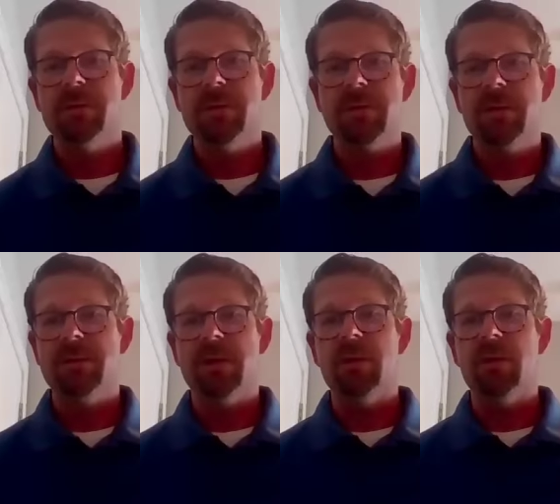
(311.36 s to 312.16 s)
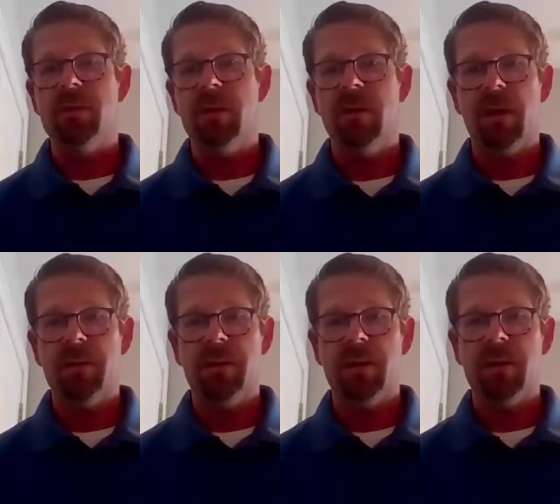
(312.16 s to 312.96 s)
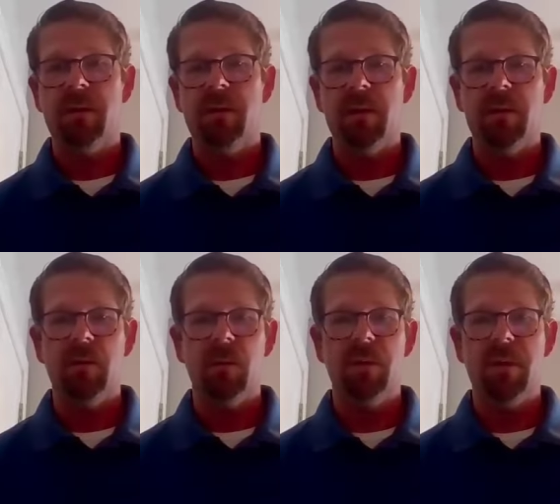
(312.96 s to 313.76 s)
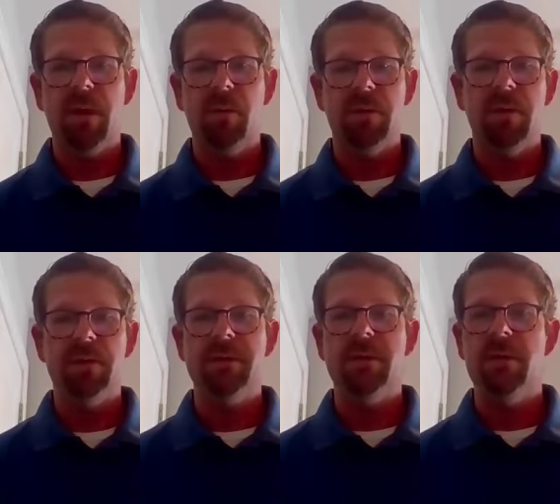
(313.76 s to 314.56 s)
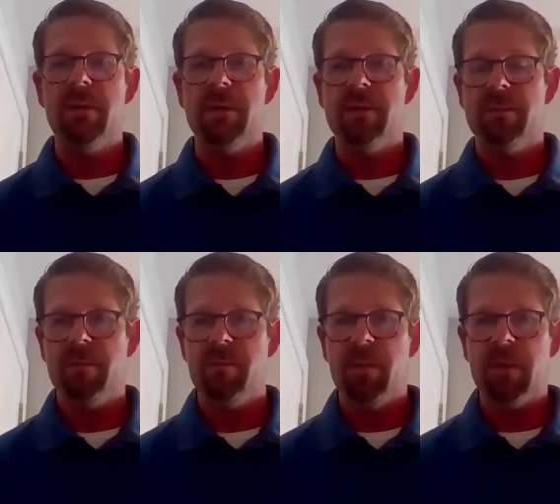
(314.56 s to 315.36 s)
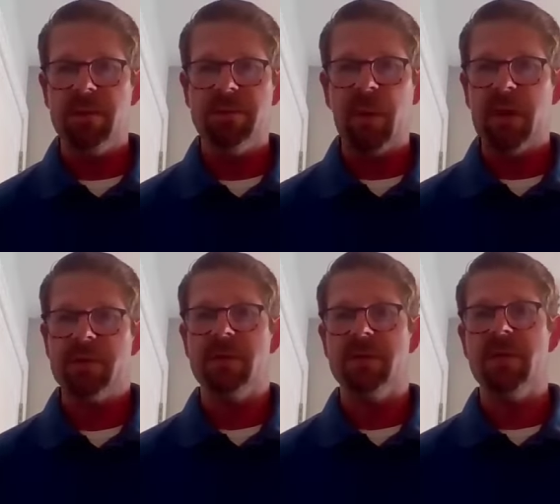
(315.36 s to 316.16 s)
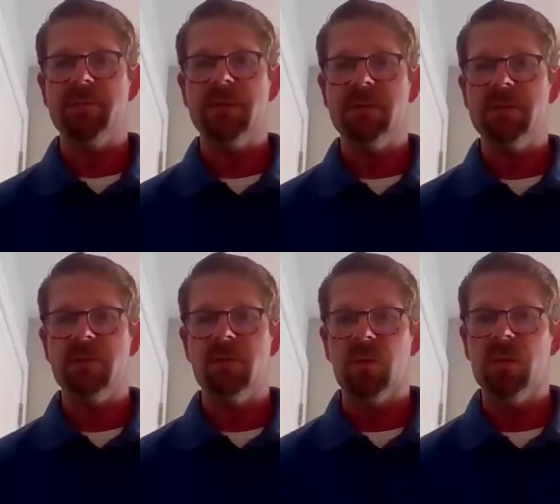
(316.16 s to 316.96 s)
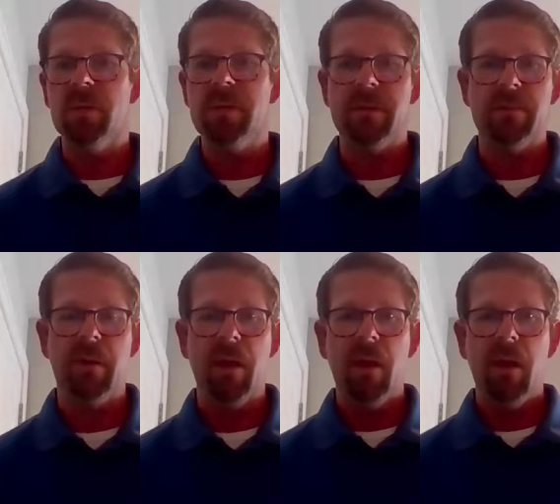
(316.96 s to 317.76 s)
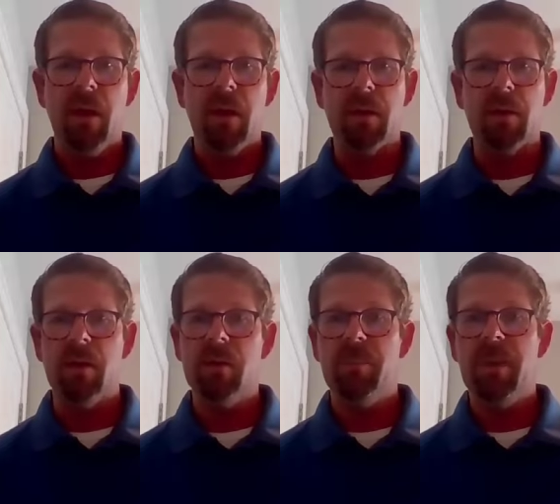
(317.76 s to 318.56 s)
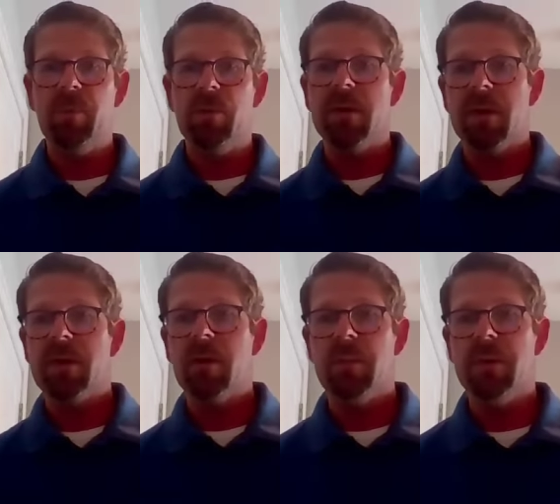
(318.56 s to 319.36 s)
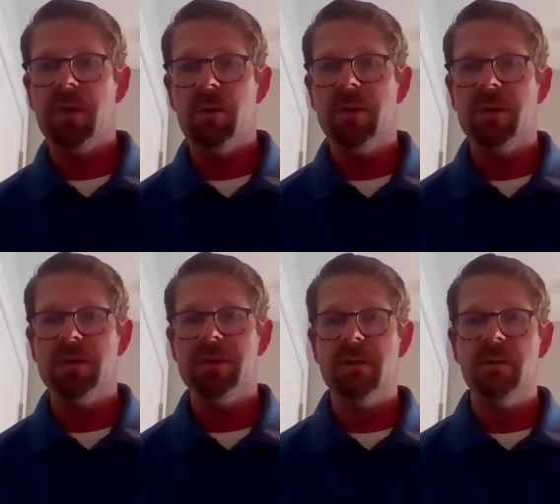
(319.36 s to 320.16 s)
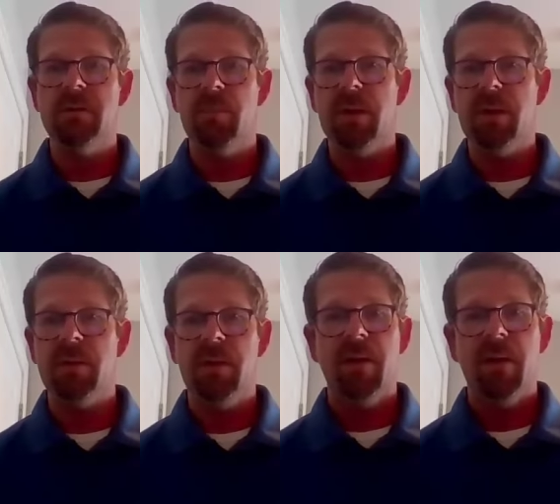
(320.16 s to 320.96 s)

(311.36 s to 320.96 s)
would just continue. I think, you know, we, he would continue to expect exceptions to the rule and, and all the people in our company would continue to be